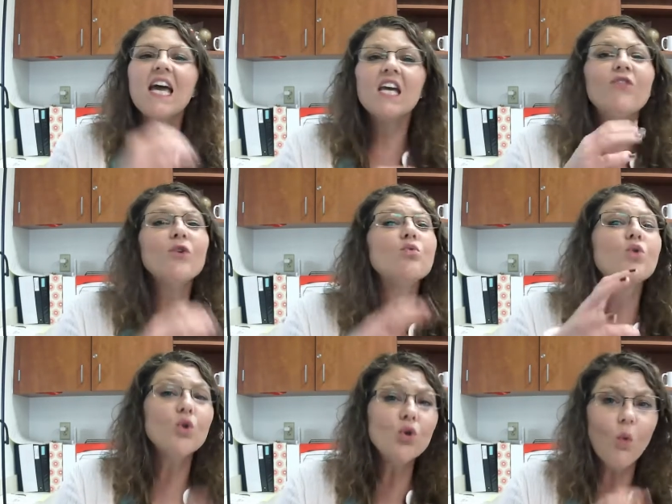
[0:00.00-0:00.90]
If you
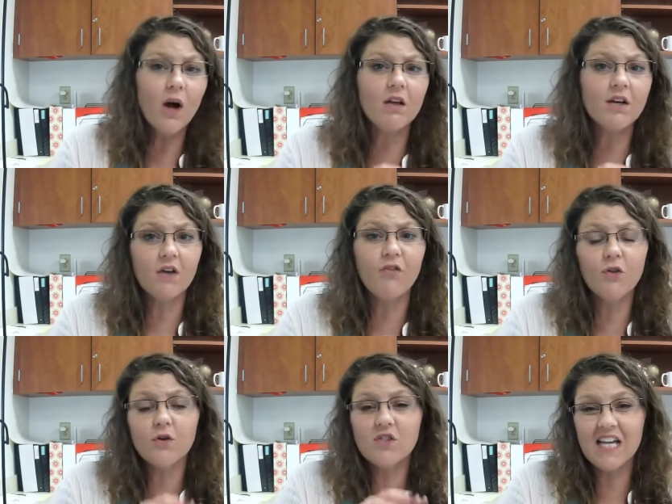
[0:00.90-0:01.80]
do well enough
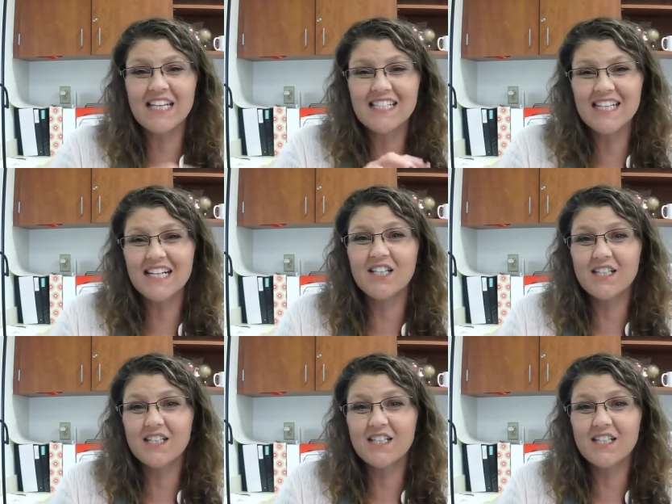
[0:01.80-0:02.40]
on those second set